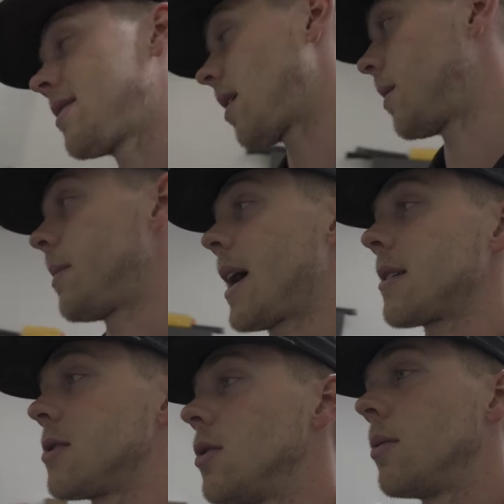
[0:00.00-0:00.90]
is coming
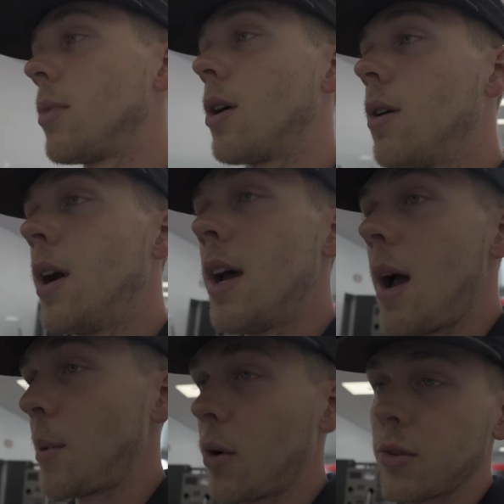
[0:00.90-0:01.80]
back soon, bro.
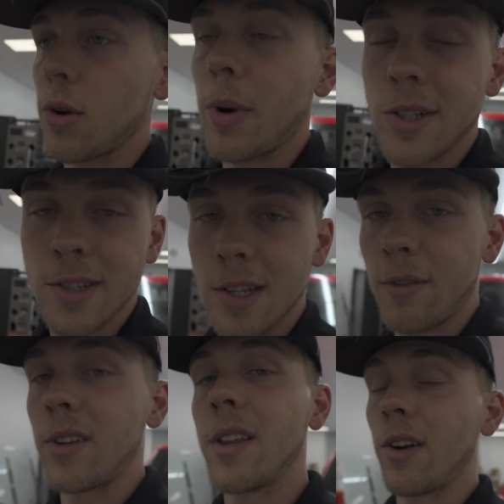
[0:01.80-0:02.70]
I'm going through a bunch of
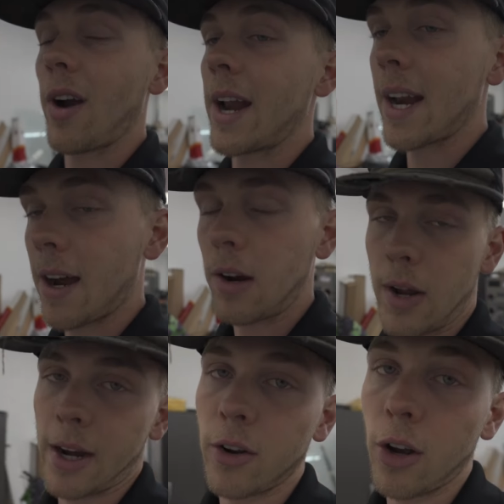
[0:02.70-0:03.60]
stuff with it right now.
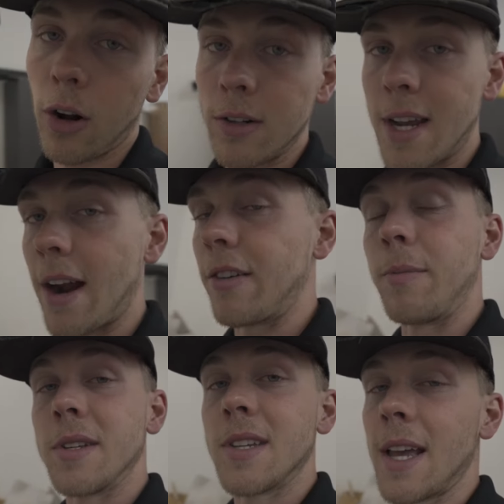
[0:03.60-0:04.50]
I know y'all are tired of
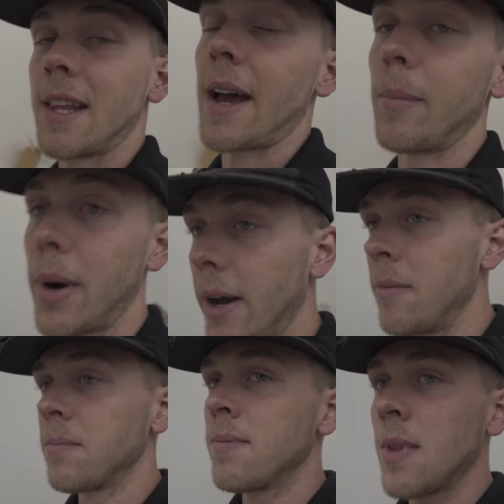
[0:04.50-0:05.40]
me saying that, but
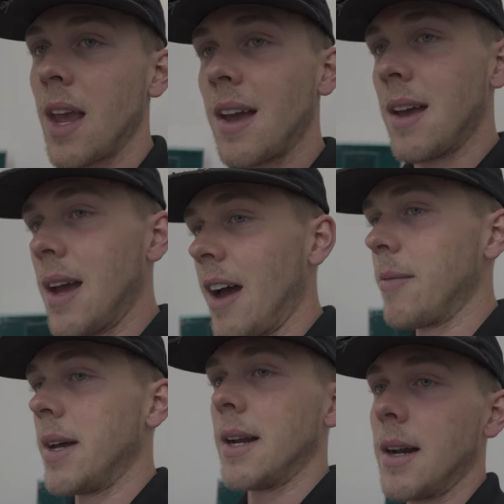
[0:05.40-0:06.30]
I've
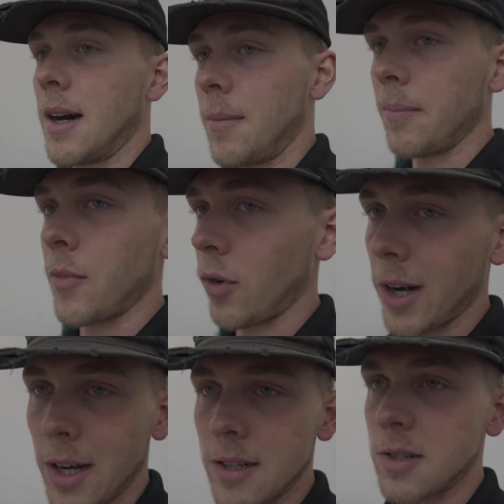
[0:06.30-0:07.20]
been um,
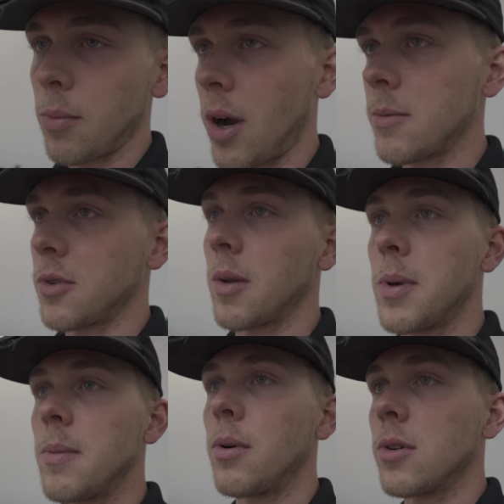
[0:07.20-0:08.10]
running into some problems with the
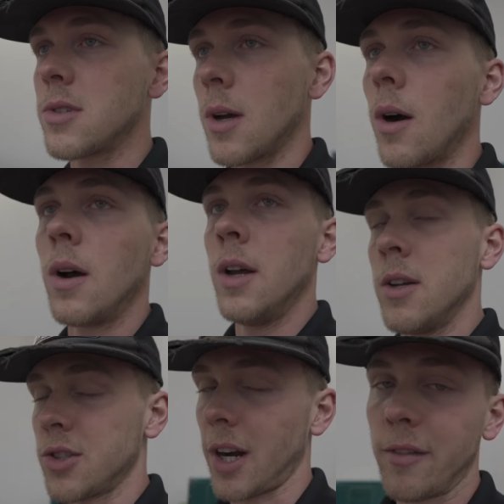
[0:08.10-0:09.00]
people, so
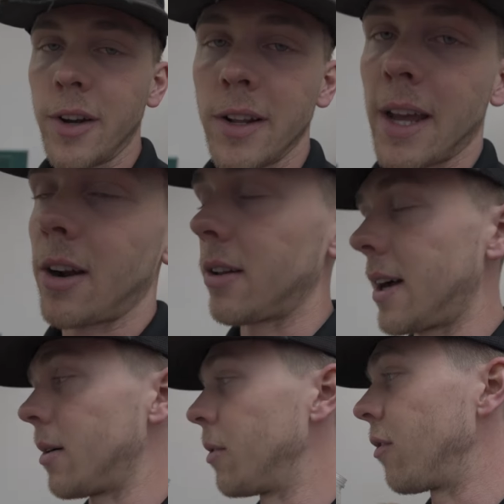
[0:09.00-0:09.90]
trying to figure that all
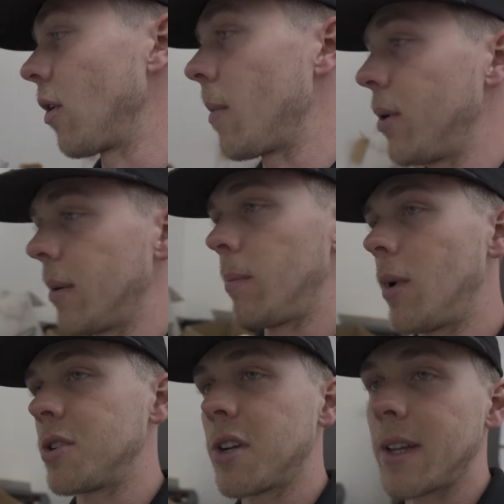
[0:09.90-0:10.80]
out before I put
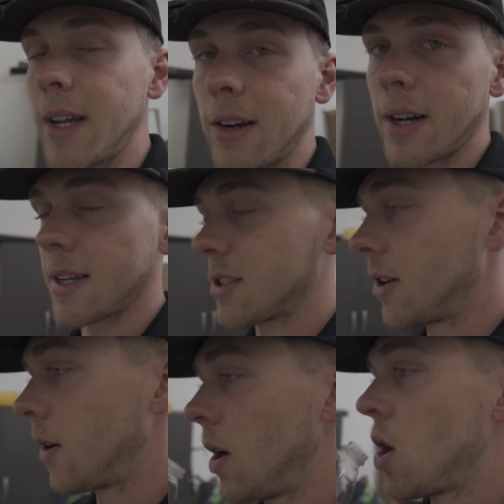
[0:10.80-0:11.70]
much on the internet. So,
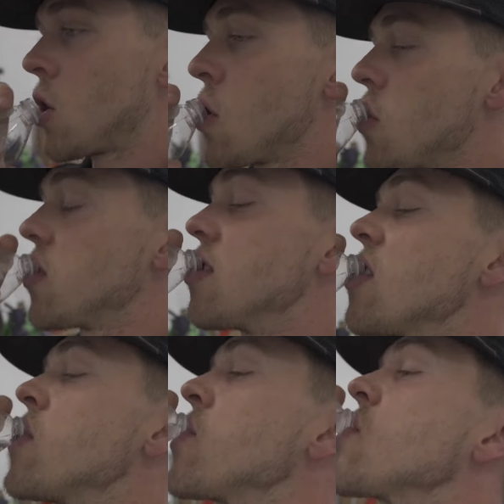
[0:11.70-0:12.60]
you know,